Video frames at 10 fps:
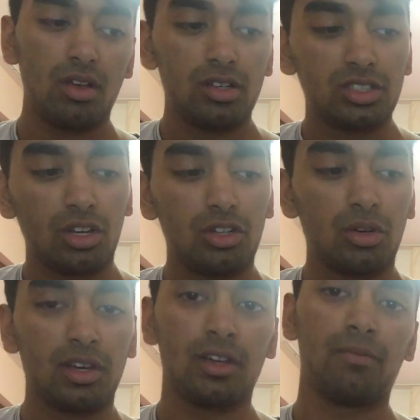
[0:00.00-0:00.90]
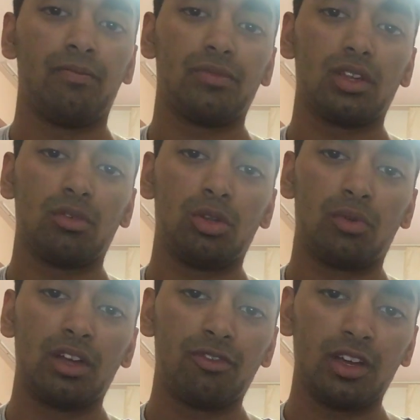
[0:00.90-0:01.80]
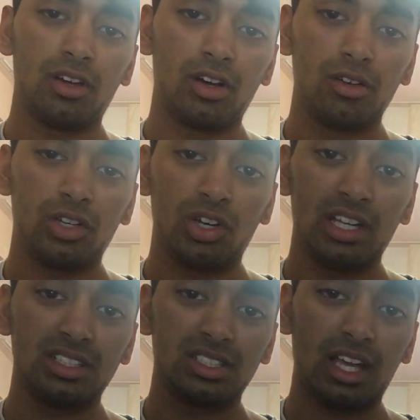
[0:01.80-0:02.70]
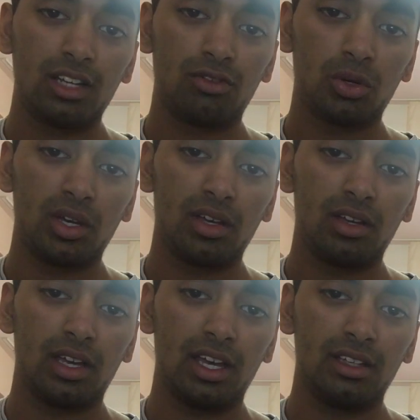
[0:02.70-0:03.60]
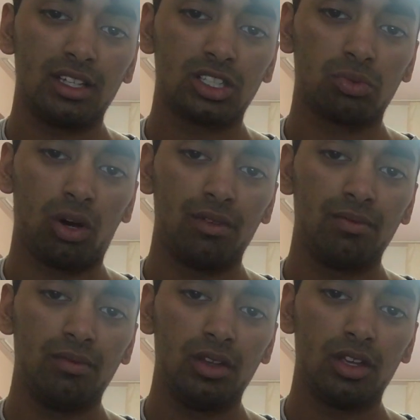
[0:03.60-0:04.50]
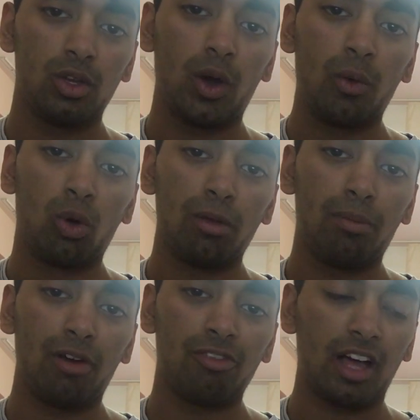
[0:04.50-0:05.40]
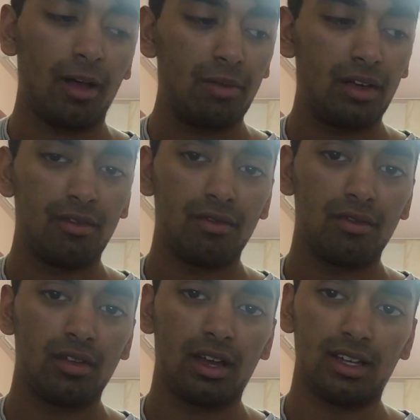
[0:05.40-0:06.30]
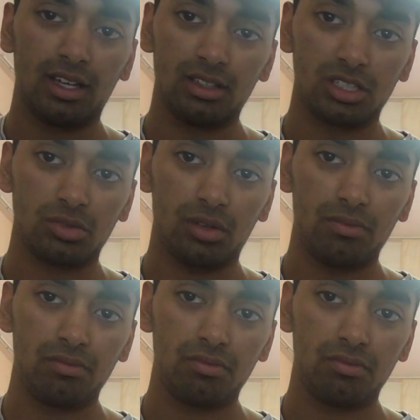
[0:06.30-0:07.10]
So you're doing, with the ring finger, you're instead of hitting this one, you're going one above that and hitting this one.